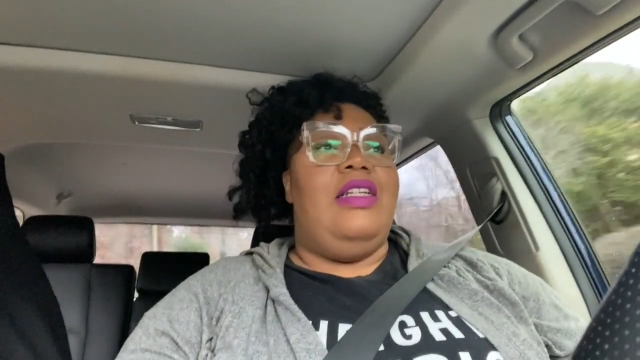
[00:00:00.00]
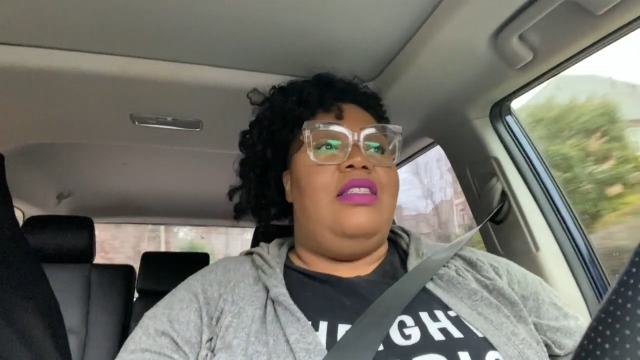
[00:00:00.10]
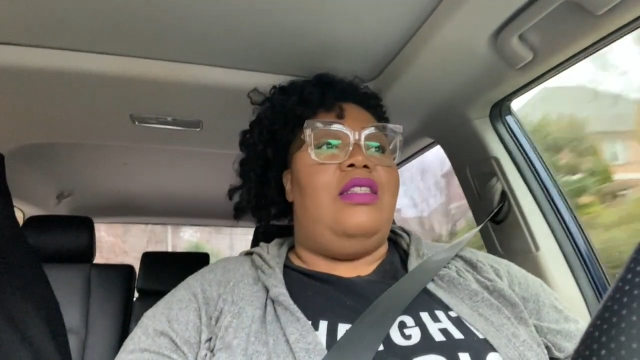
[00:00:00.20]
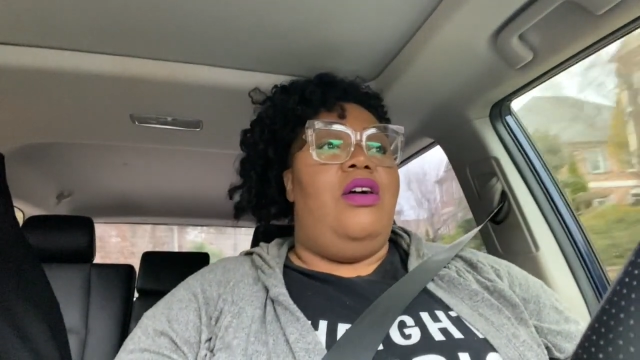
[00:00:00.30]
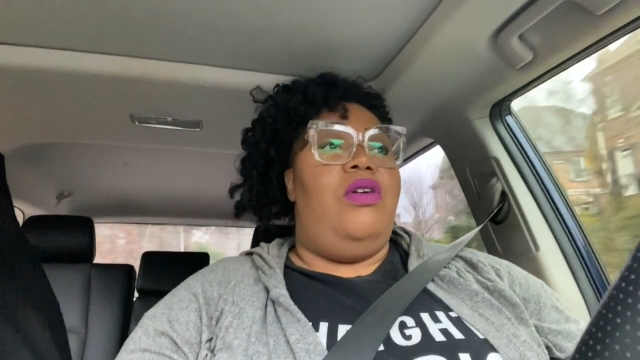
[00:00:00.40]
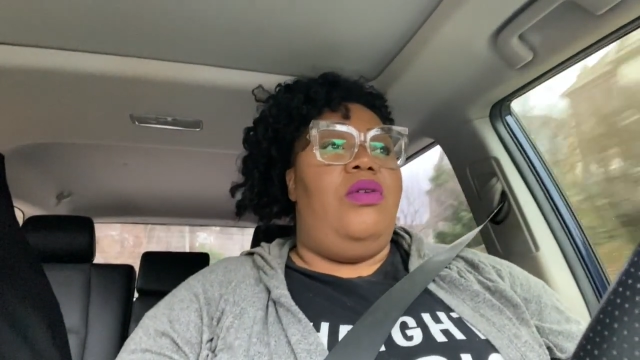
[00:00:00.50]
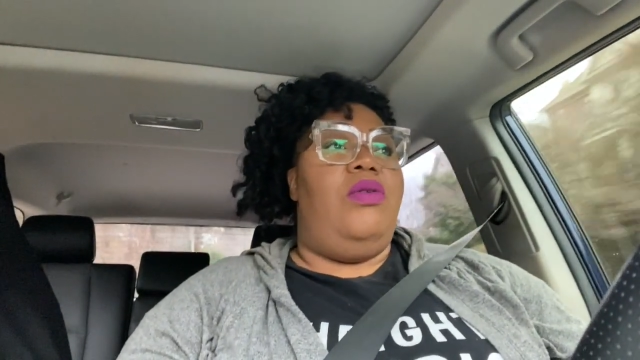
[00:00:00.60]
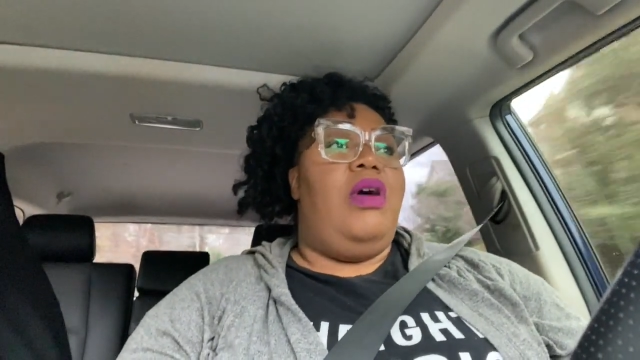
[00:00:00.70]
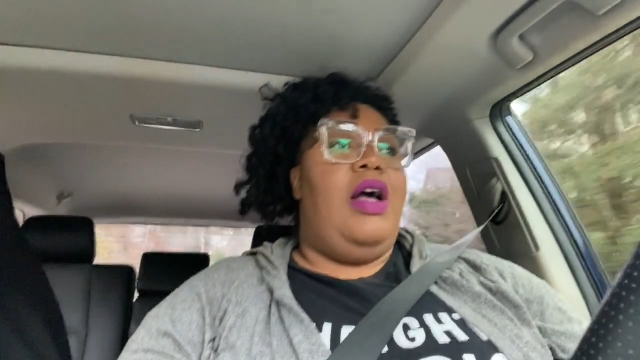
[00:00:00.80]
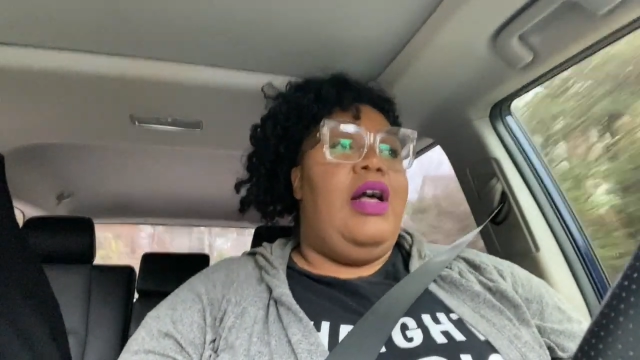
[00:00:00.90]

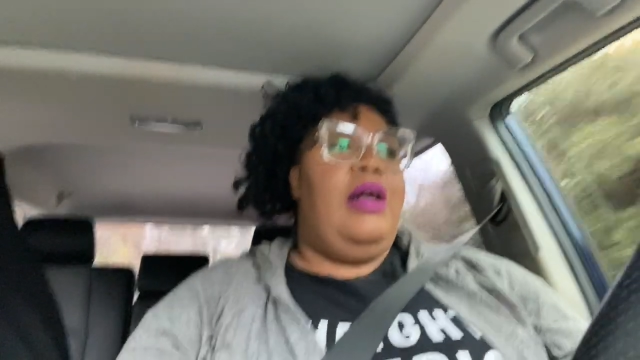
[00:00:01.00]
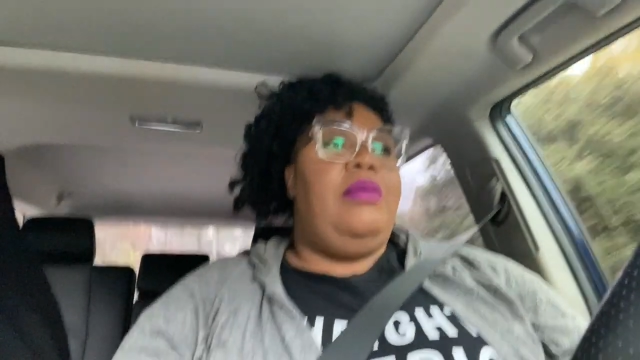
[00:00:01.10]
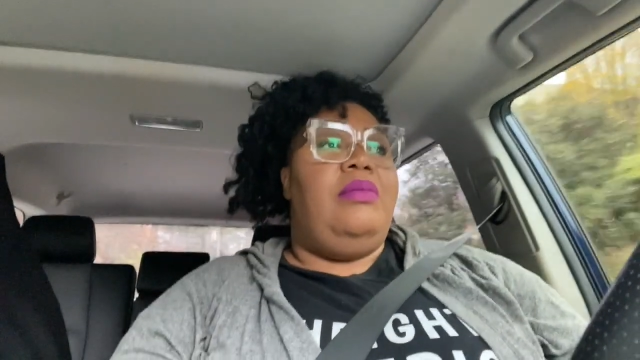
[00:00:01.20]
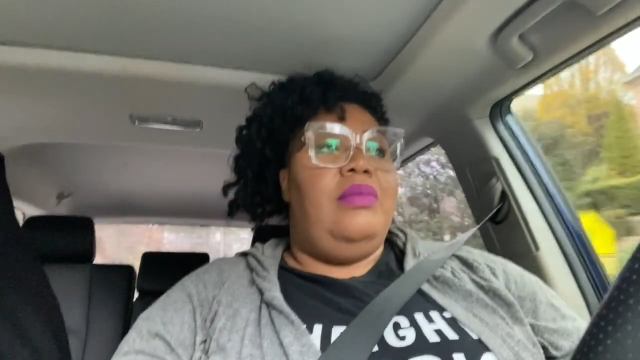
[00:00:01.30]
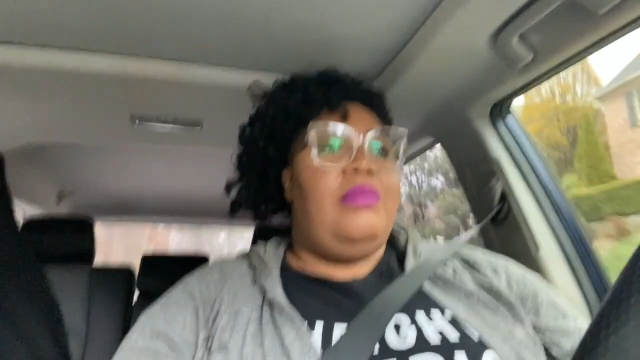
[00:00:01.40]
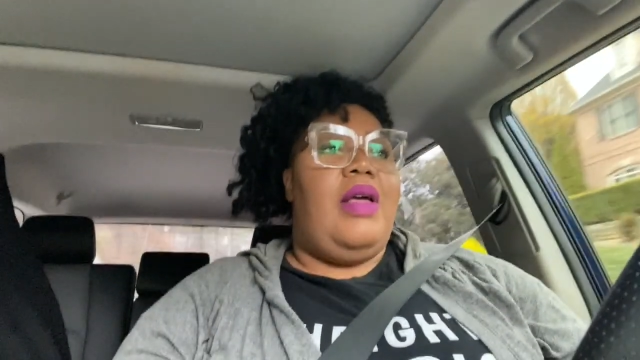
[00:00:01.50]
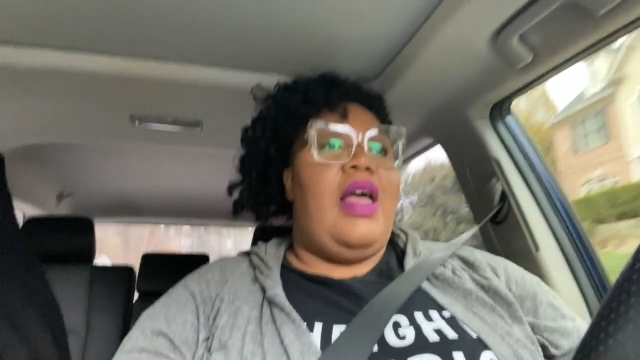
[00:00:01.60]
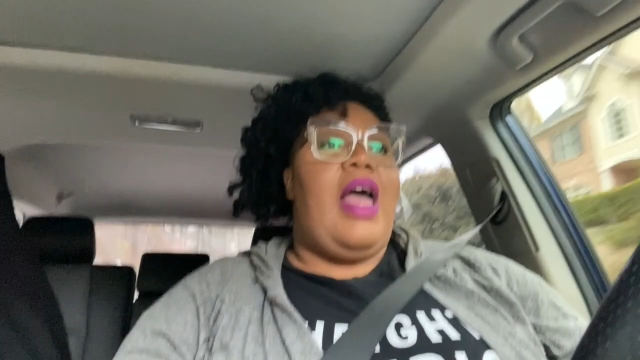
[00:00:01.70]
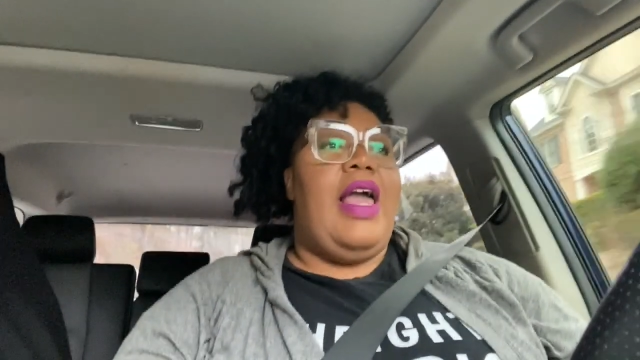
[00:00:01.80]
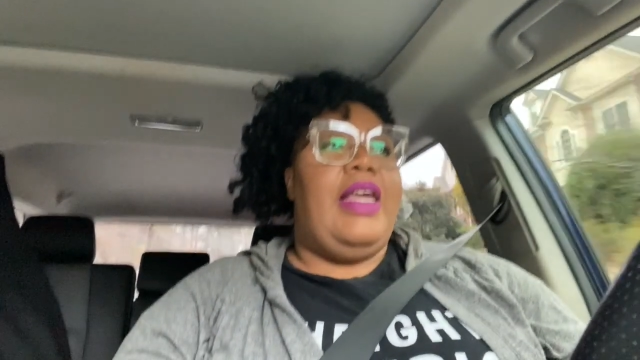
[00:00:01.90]
So
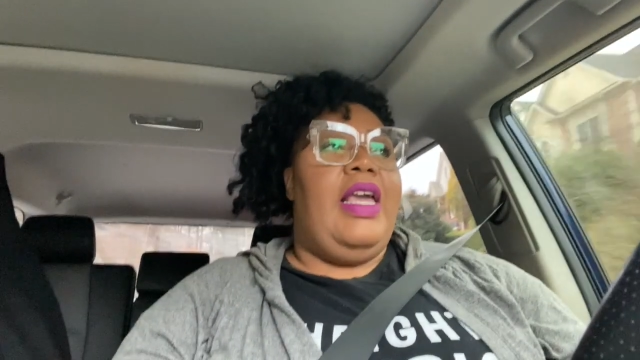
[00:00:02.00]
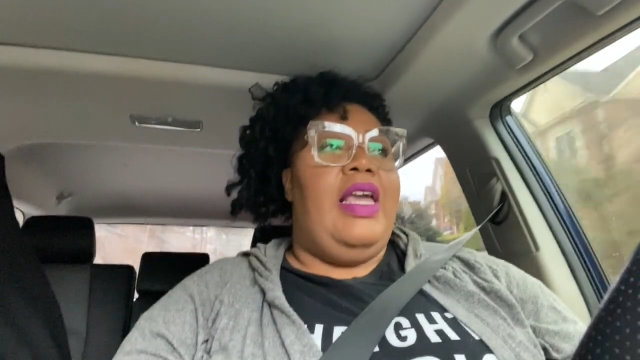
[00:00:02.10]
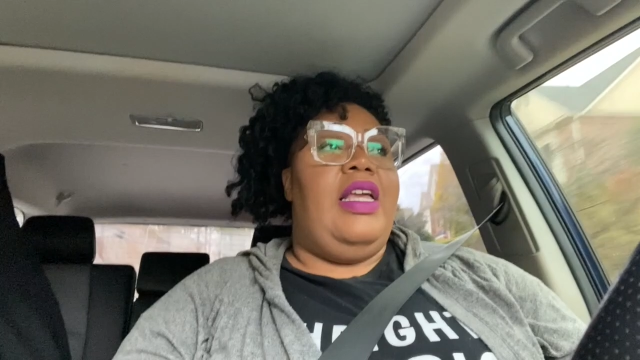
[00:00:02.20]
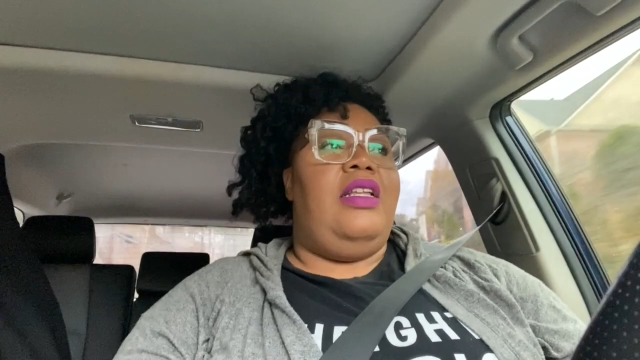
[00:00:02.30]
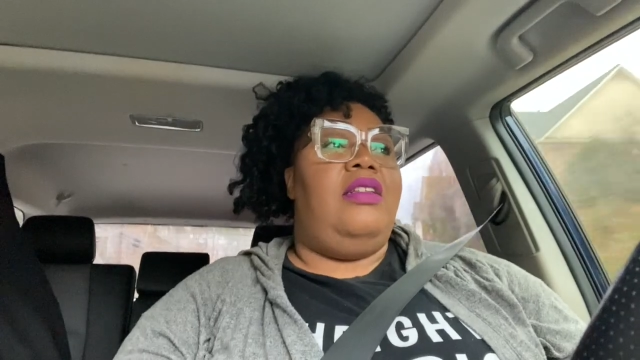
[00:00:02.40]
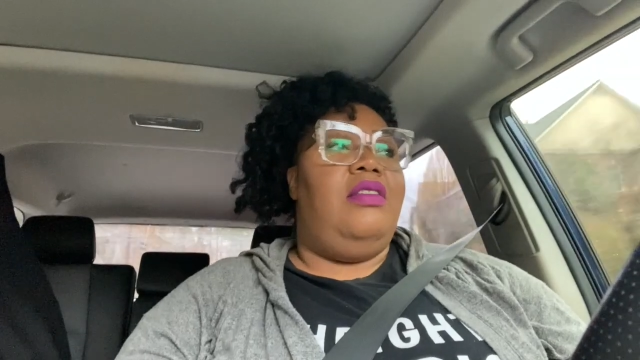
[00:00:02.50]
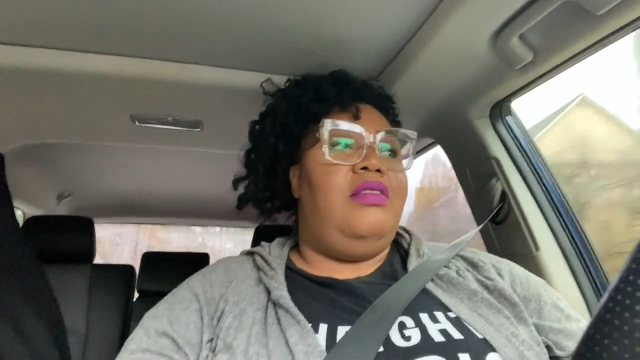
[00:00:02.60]
I can,